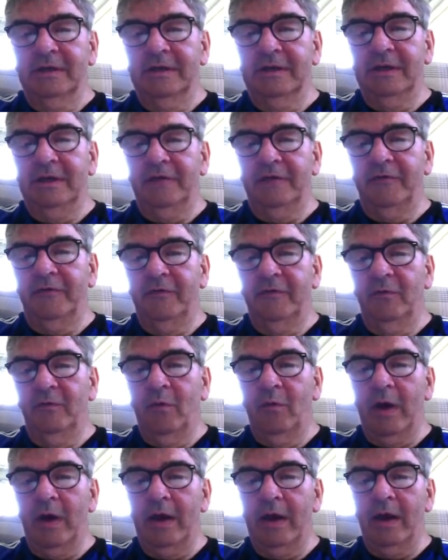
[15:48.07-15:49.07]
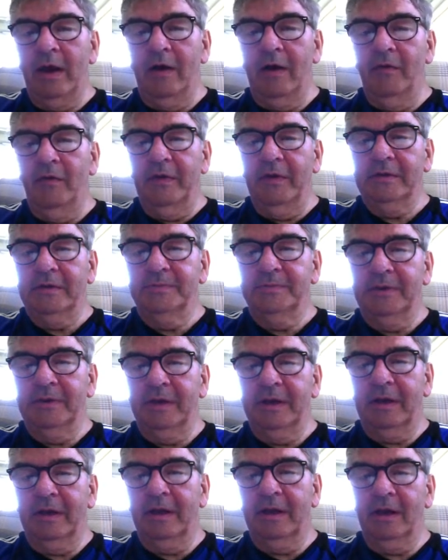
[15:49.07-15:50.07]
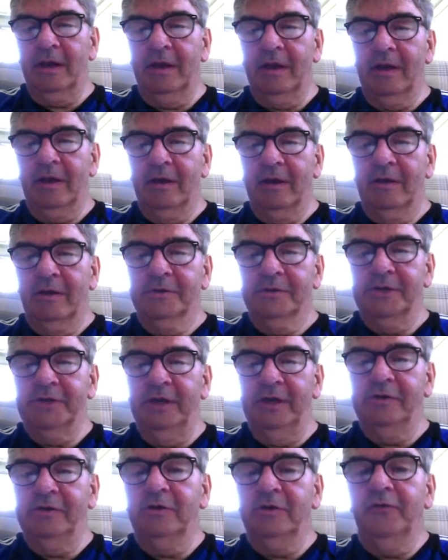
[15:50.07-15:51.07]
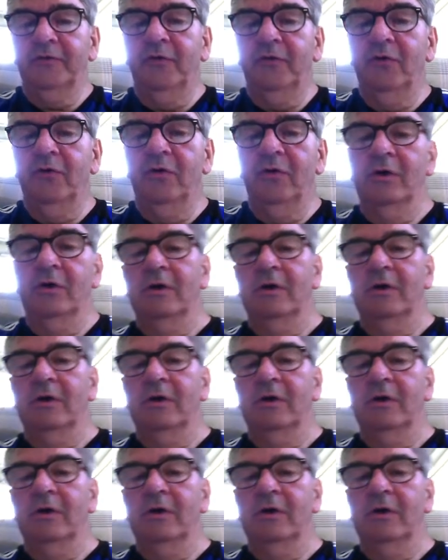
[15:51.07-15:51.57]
different way on this particular sheet, just for